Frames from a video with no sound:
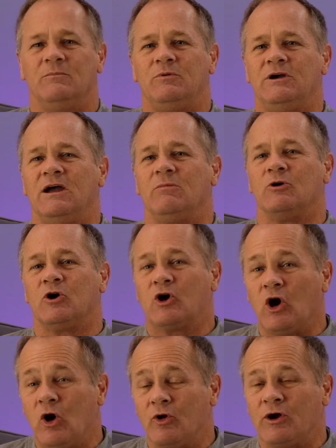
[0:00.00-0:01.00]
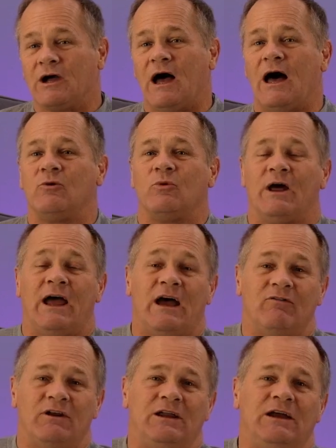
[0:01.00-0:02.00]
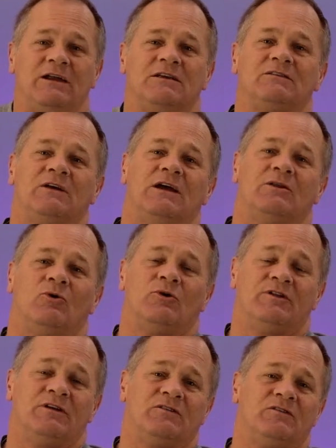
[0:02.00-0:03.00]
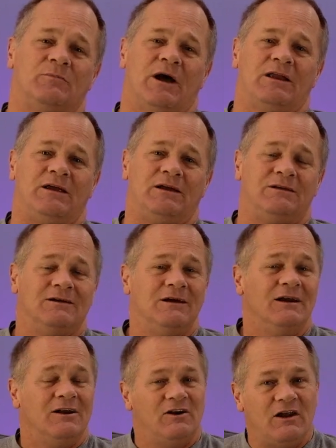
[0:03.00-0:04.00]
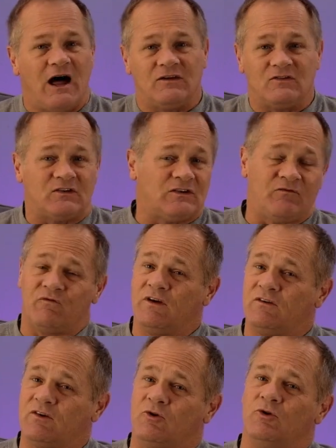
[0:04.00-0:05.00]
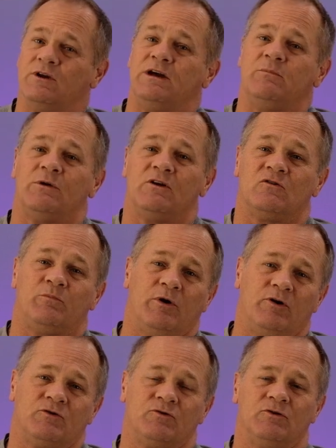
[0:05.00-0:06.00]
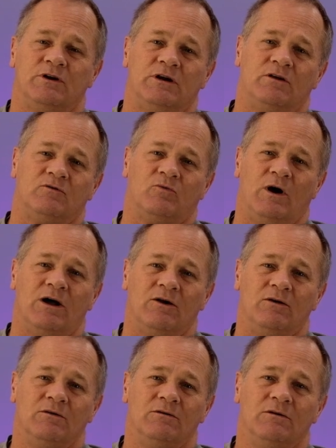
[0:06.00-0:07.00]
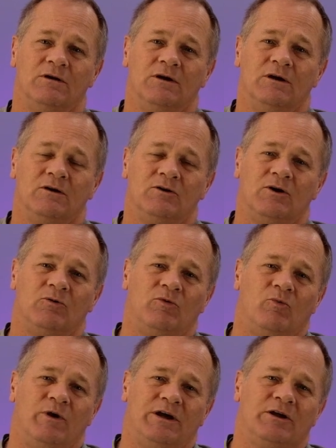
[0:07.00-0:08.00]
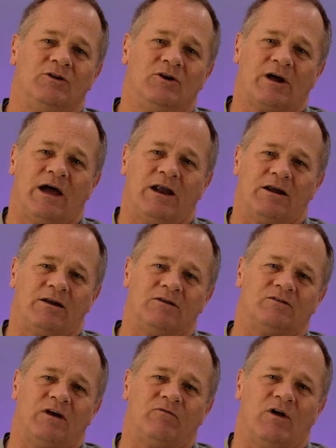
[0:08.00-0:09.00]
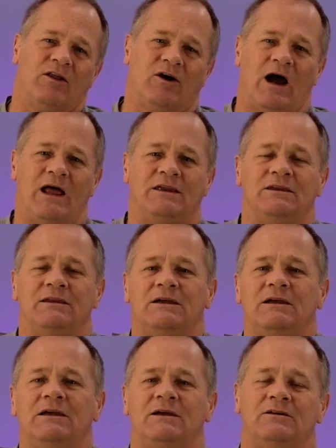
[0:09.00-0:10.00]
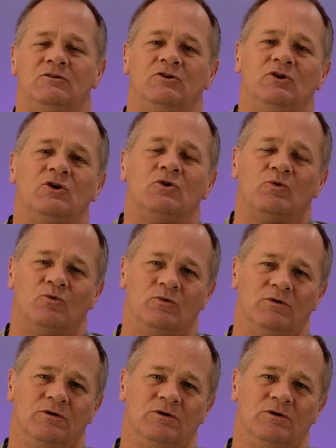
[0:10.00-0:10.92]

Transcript: being able to go to God when I have a need and saying, Lord, this is my need. Not just a physical need, but a spiritual need as well. You know, when we can look at it and say, Father, I need you